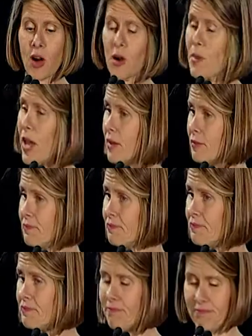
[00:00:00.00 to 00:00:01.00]
are men.
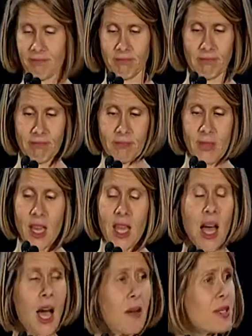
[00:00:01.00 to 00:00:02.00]

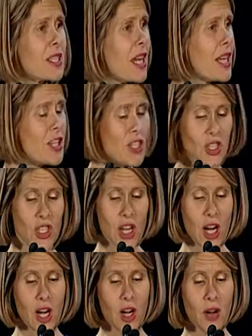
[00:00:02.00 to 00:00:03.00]
I'm delighted to
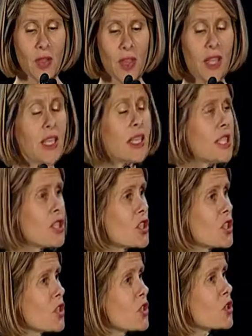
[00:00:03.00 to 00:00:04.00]
share that in
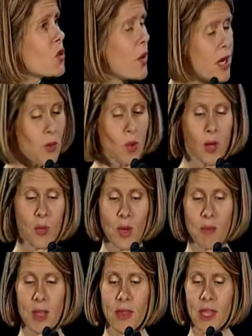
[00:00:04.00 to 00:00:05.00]
addition to the 21
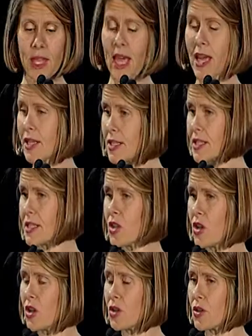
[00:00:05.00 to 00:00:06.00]
women that Catalyst has
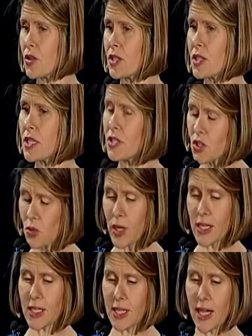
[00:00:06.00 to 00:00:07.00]
honored since
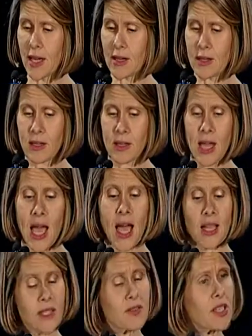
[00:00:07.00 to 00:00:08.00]
2010,
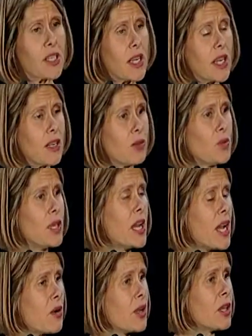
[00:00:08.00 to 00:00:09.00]
as of tonight, we
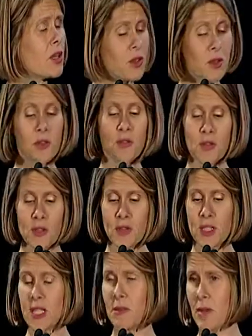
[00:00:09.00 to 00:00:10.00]
now include
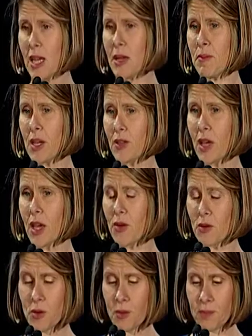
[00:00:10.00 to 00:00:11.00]
15 men among that
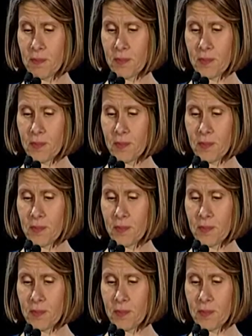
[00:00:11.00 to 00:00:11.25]
group.